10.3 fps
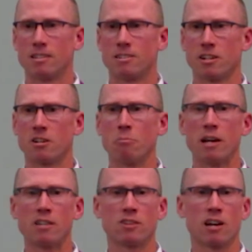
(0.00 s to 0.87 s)
Isn't it
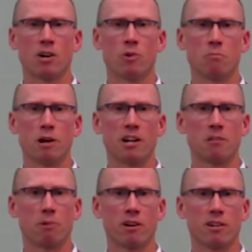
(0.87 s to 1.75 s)
amazing how one
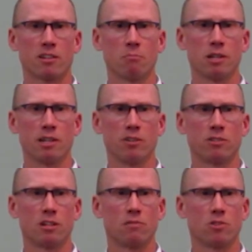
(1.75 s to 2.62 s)
body part can be
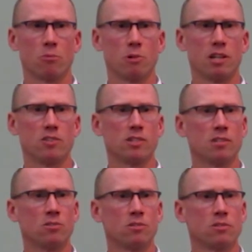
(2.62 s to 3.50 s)
guilty of so many sins?